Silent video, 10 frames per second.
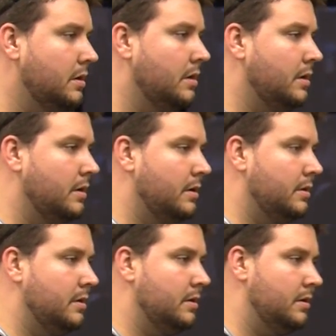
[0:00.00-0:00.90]

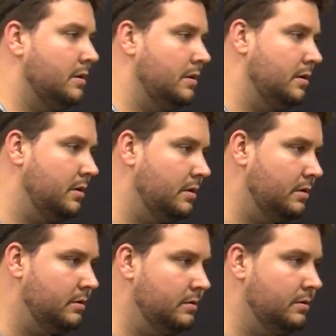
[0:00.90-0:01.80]

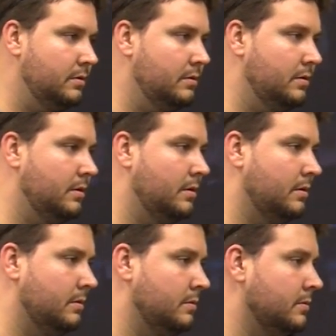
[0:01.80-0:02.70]

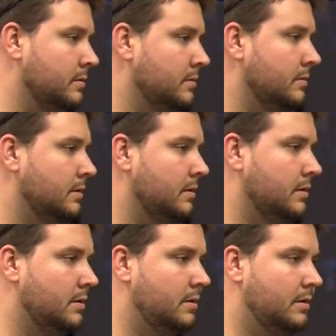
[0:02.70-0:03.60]

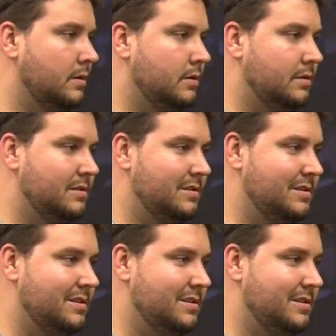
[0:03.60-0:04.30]
This person isn't speaking.